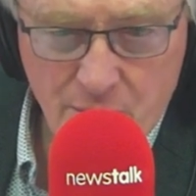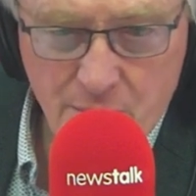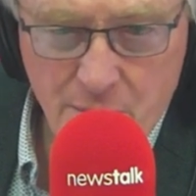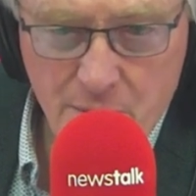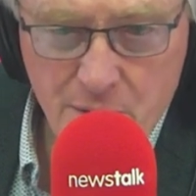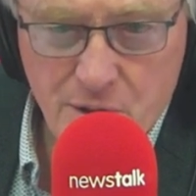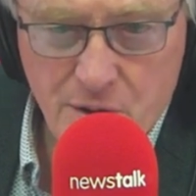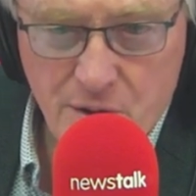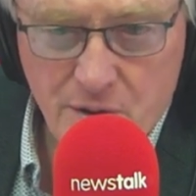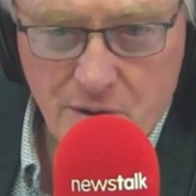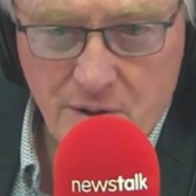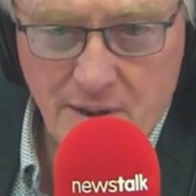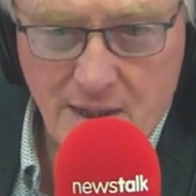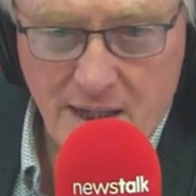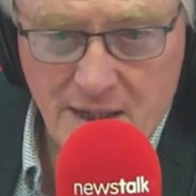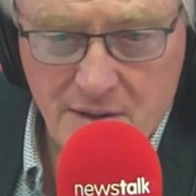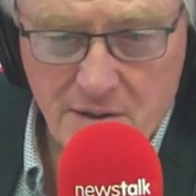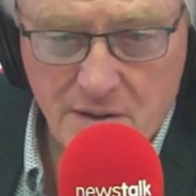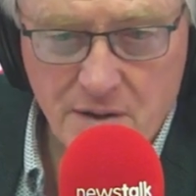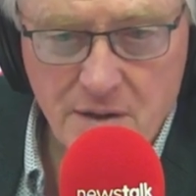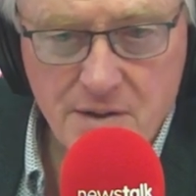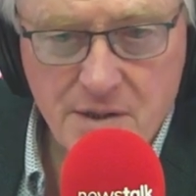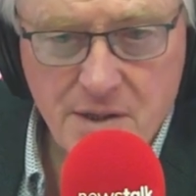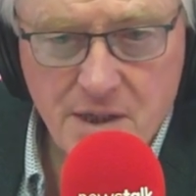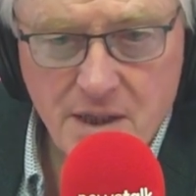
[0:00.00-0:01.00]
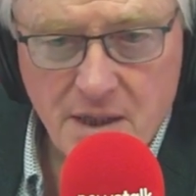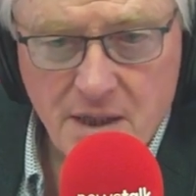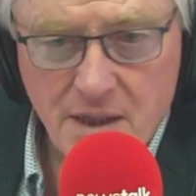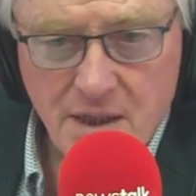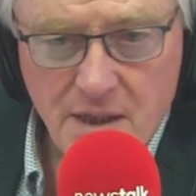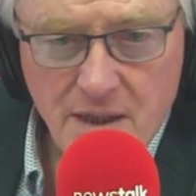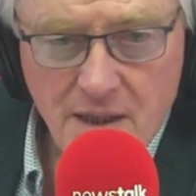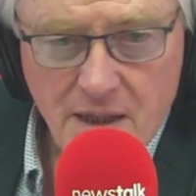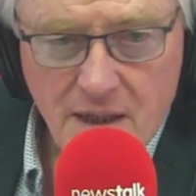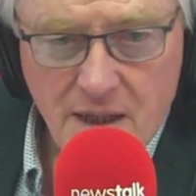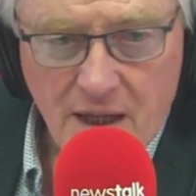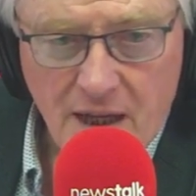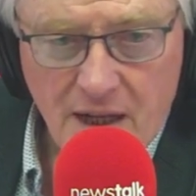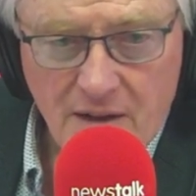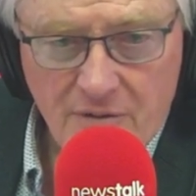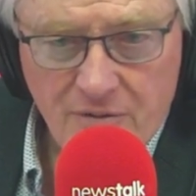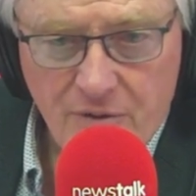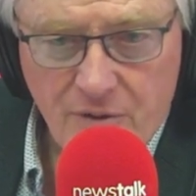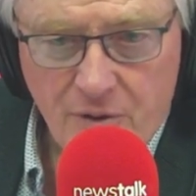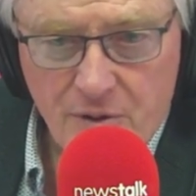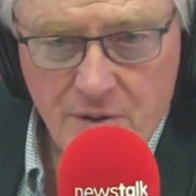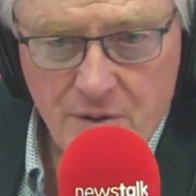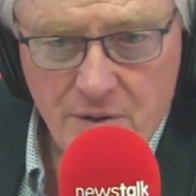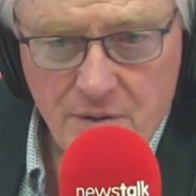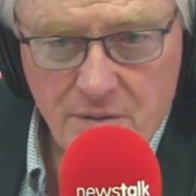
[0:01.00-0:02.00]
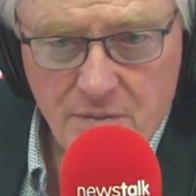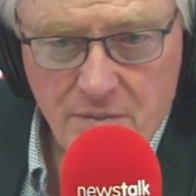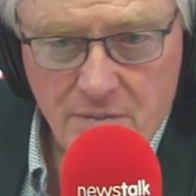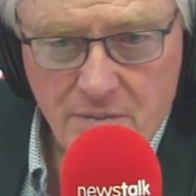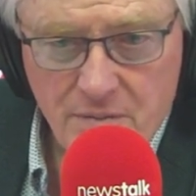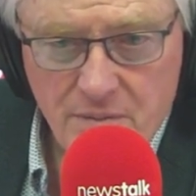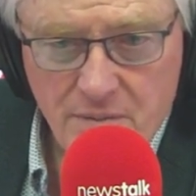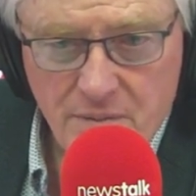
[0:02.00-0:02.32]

a mature adult, for